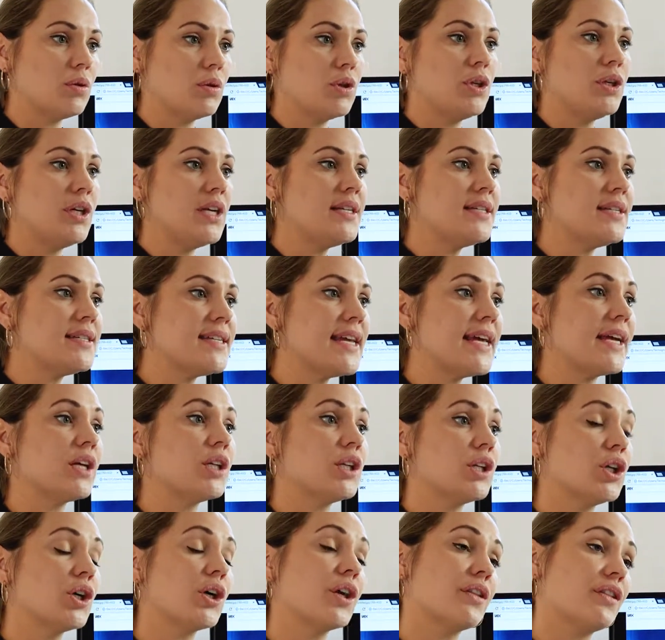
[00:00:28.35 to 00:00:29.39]
you need to take a
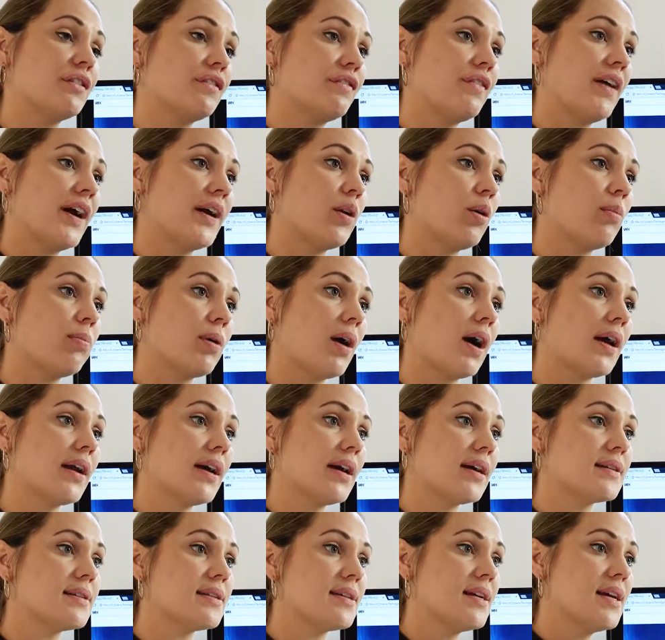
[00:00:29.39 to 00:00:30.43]
look at the final
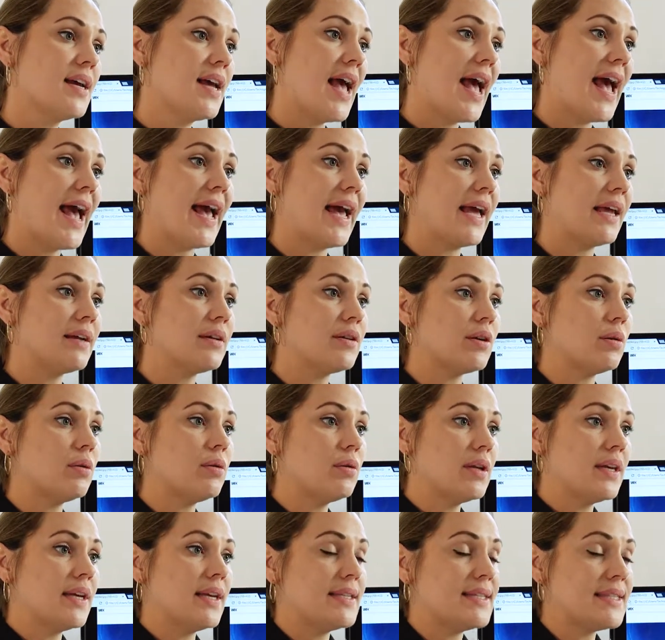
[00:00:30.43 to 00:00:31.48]
product and
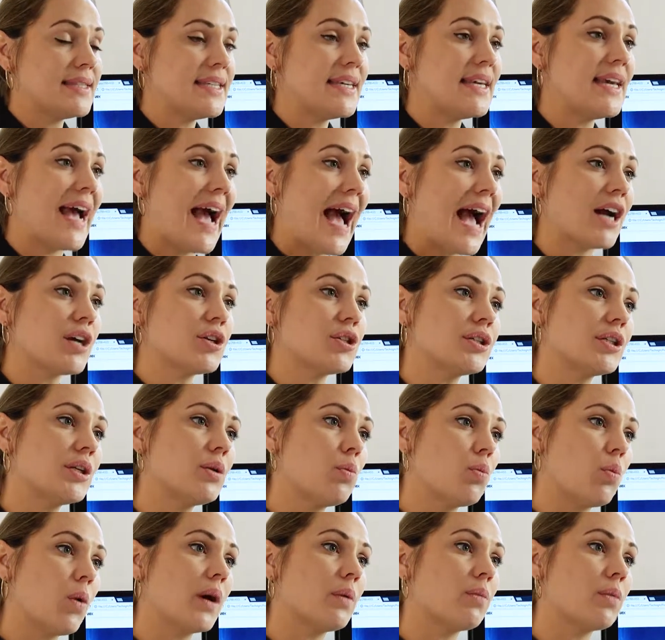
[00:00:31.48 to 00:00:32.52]
see actually
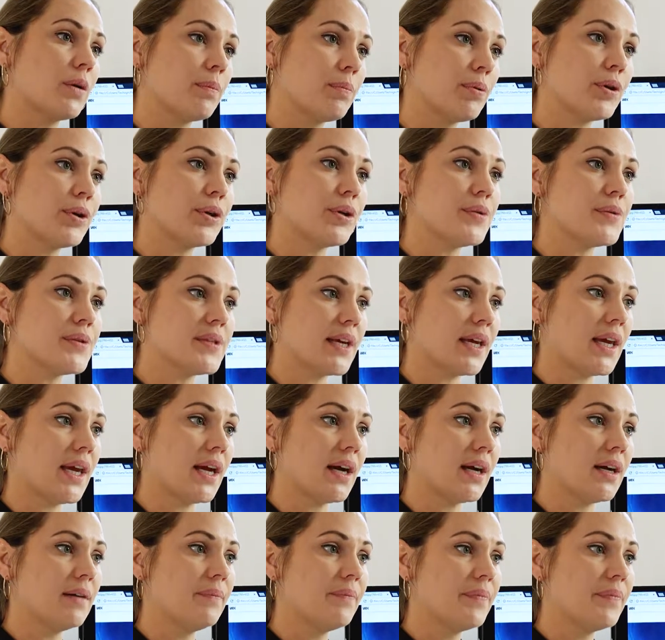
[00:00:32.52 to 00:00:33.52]
what we're producing here.